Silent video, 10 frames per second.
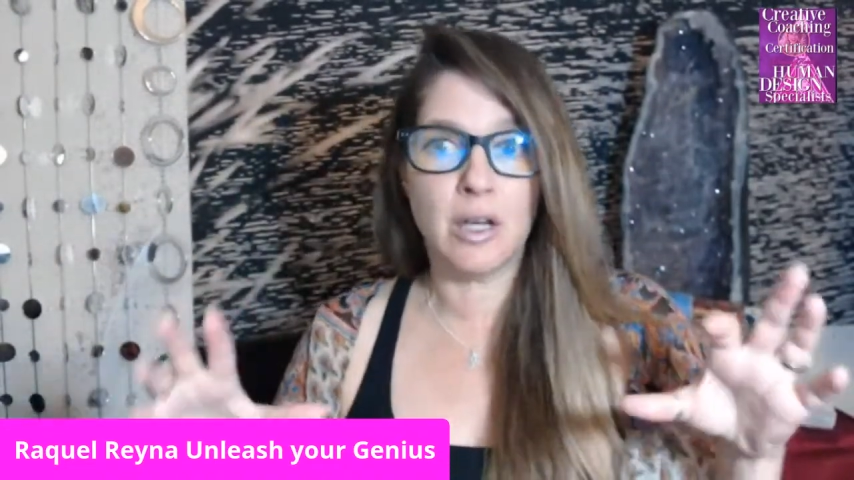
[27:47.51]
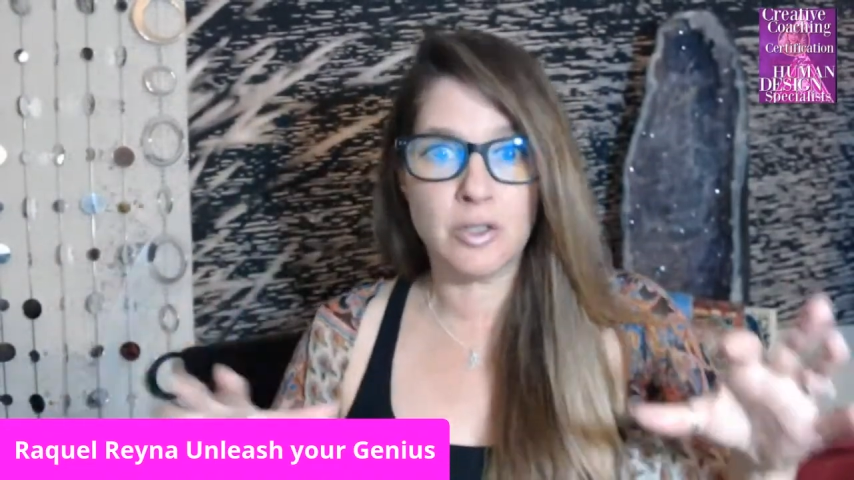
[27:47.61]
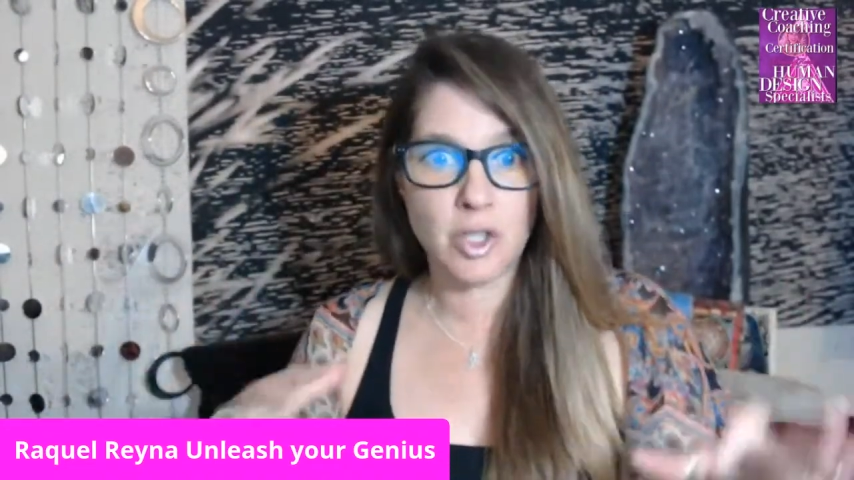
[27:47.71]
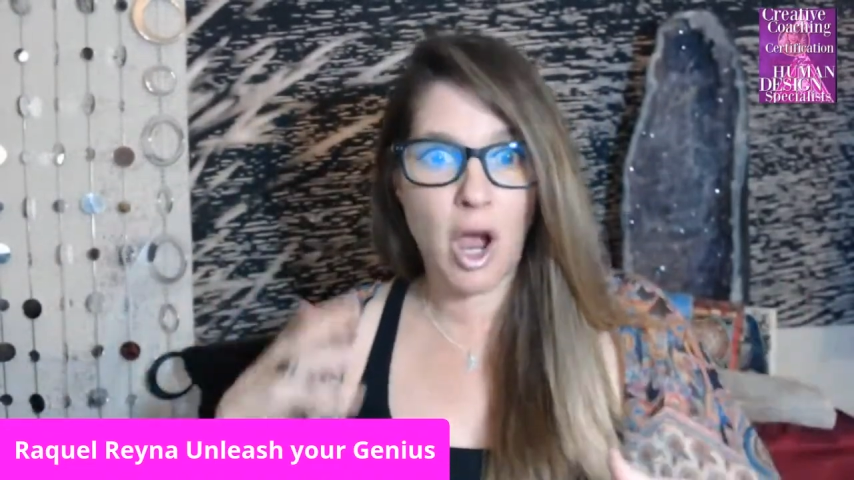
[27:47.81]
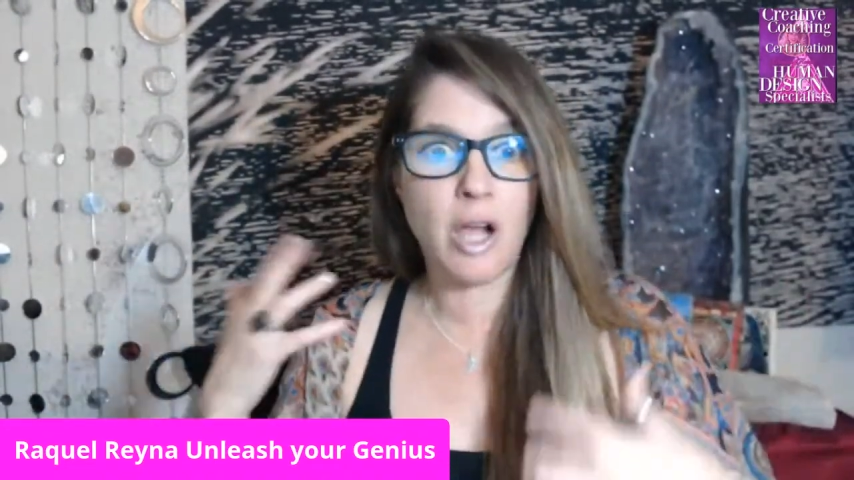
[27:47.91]

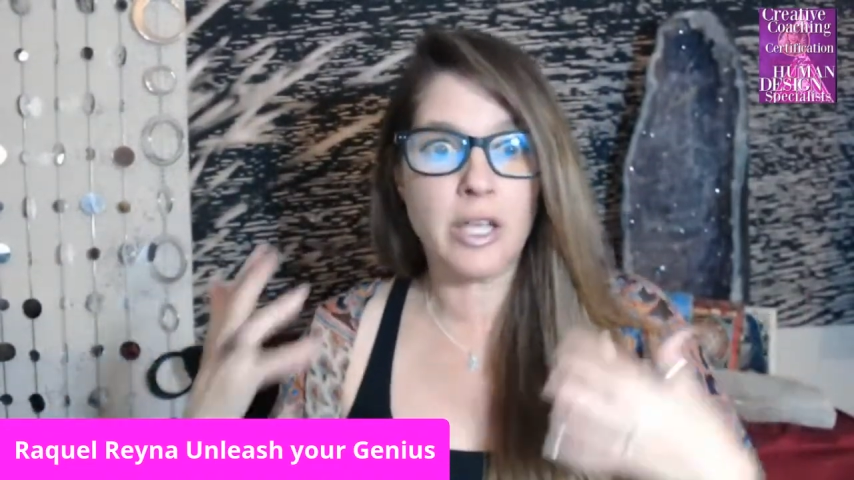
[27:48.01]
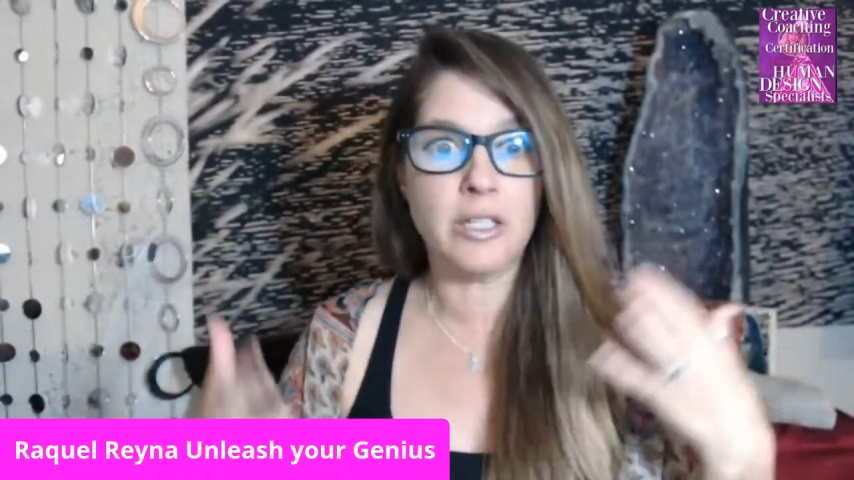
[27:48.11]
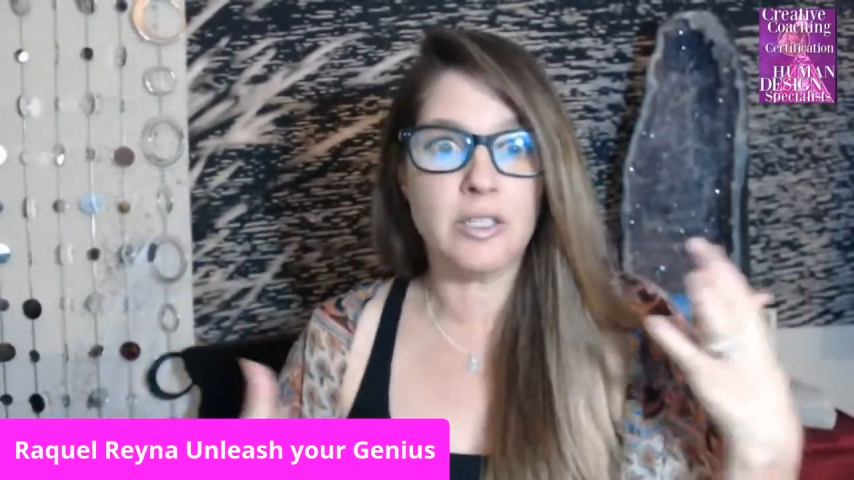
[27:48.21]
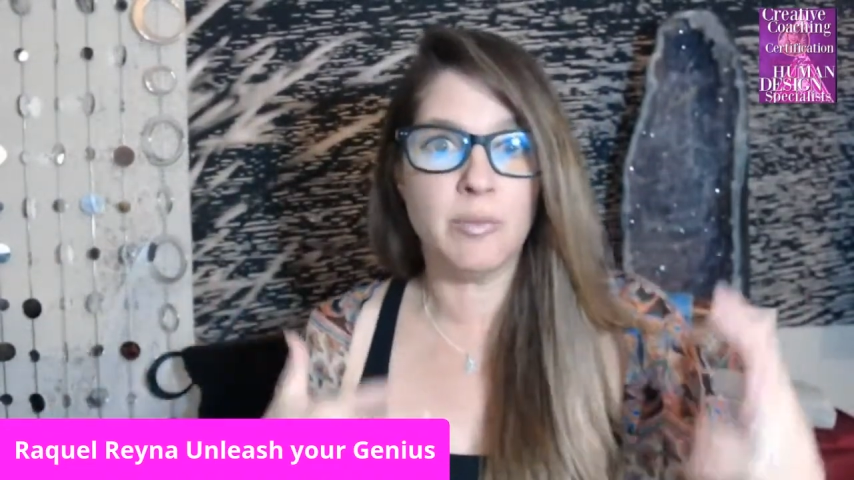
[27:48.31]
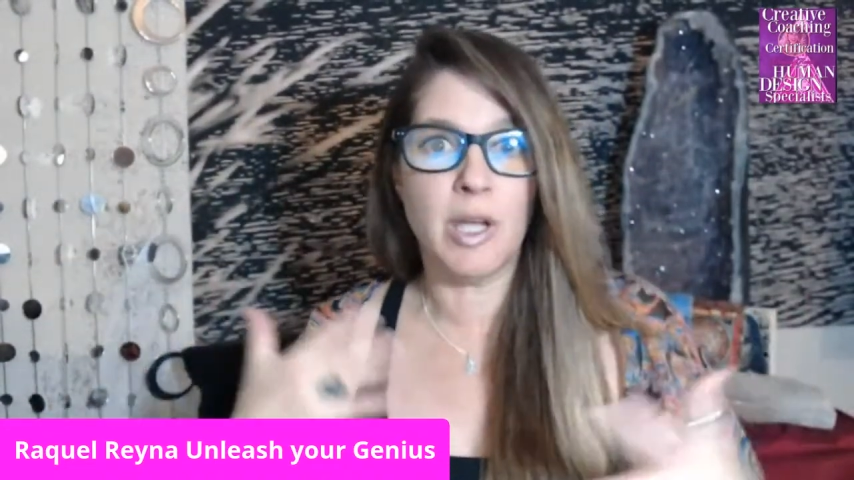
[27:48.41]

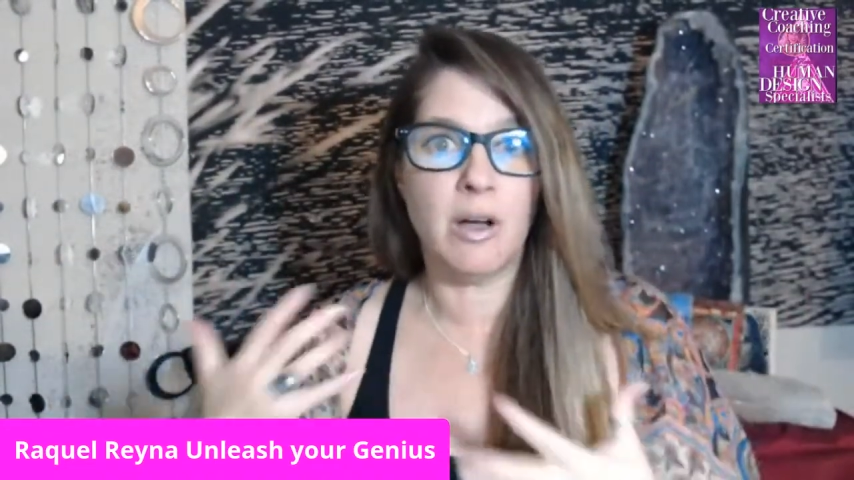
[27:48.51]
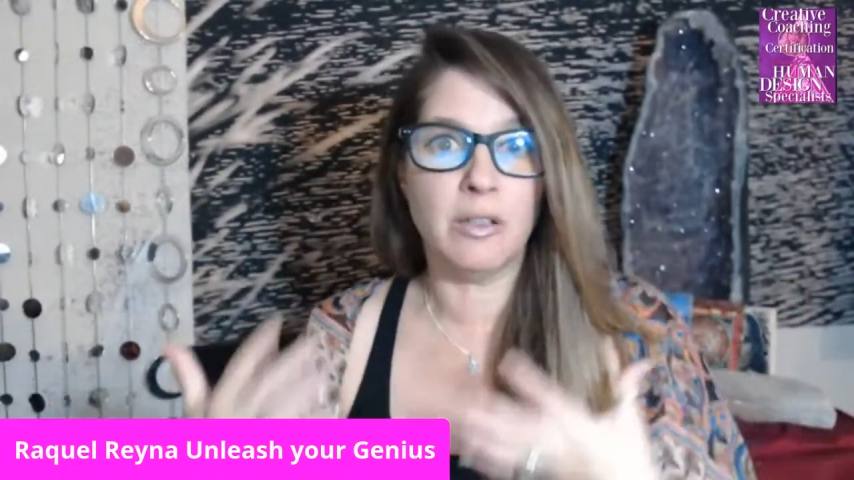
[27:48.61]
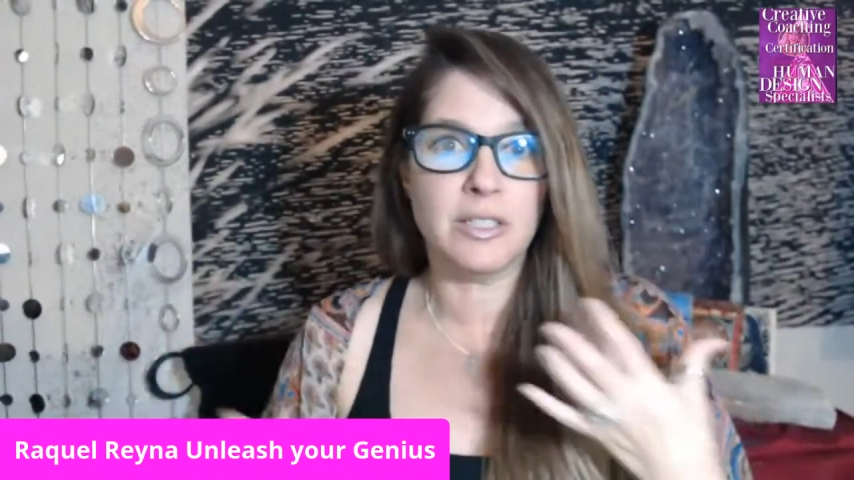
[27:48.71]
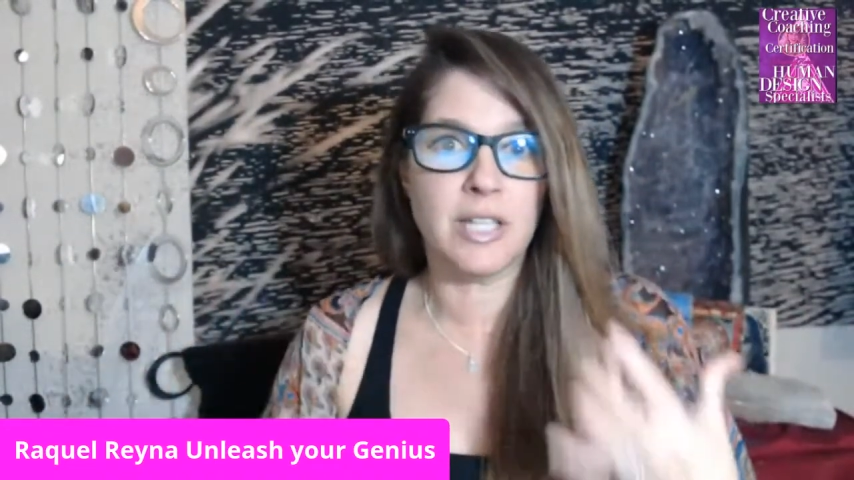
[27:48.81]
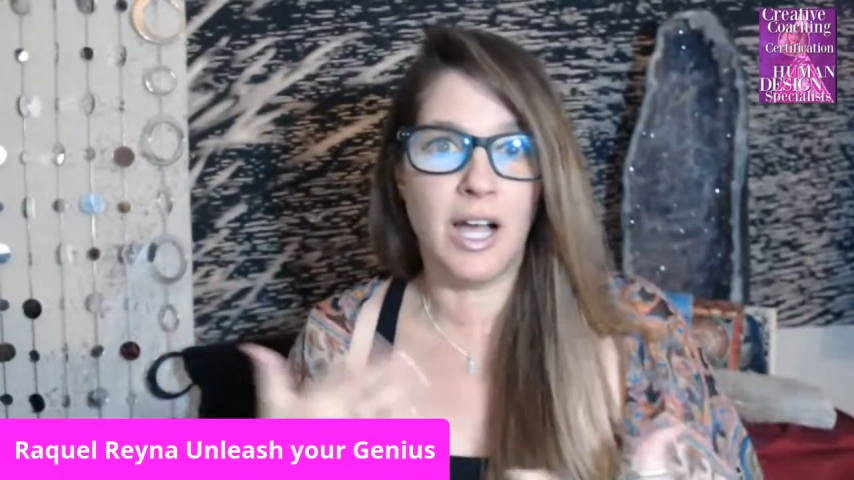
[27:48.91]
talking to me all
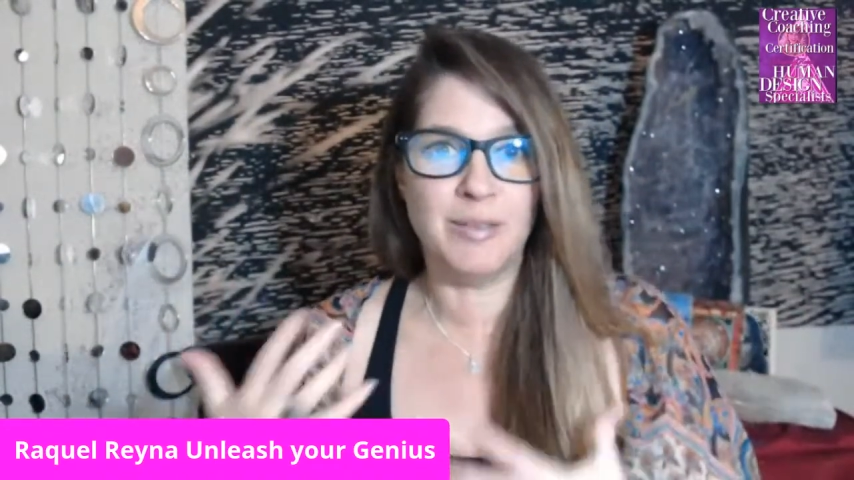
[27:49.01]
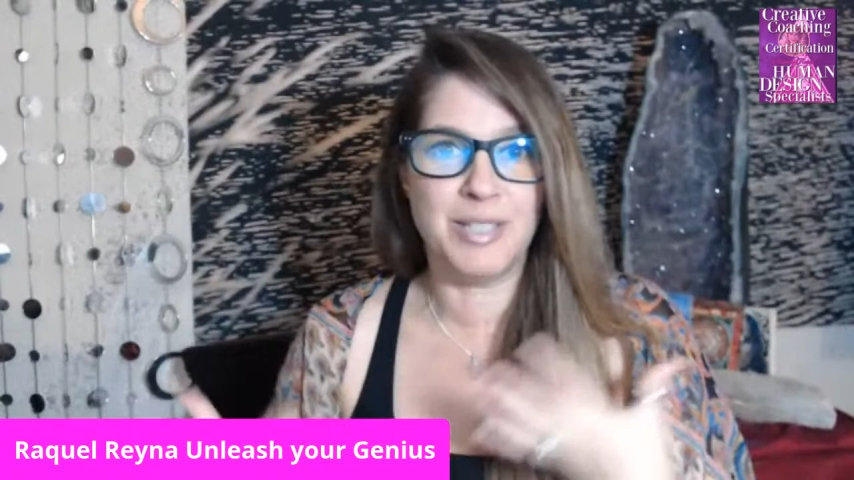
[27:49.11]
the time